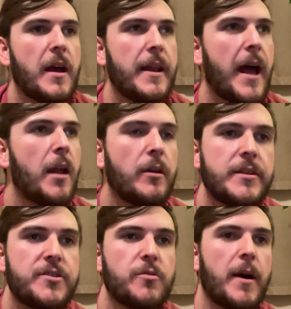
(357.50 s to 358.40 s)
And how long
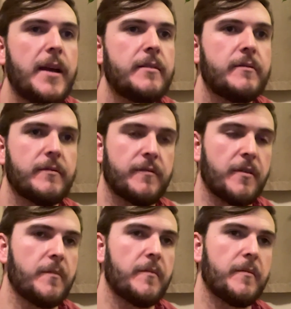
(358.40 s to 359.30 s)
did you wait
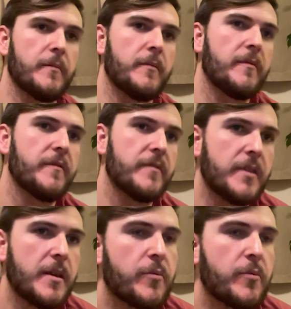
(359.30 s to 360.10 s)
from the